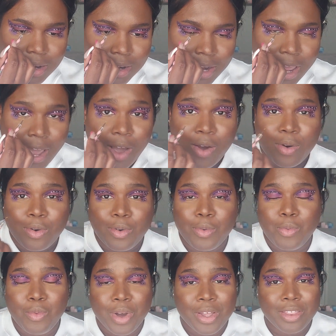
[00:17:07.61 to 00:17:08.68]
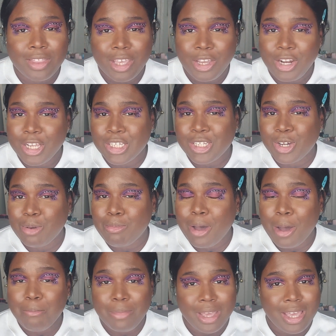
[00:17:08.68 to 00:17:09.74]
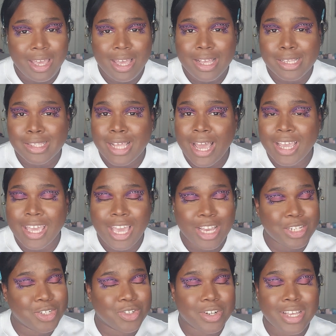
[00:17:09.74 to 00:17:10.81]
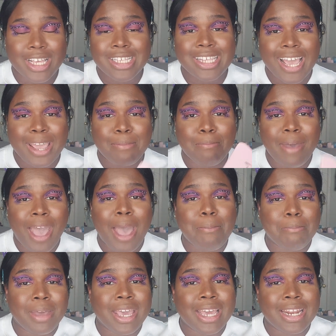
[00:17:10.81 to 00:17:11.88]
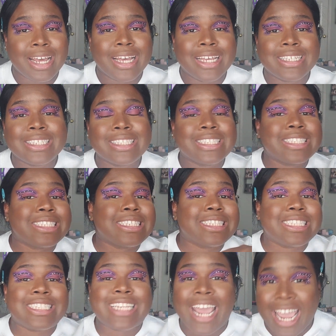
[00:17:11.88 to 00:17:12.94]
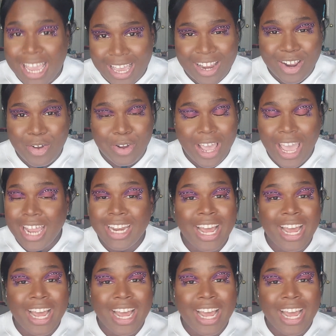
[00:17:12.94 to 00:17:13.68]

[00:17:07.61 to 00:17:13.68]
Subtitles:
Now, one thing you need to know about me is that Kendra is a Batman stan, okay?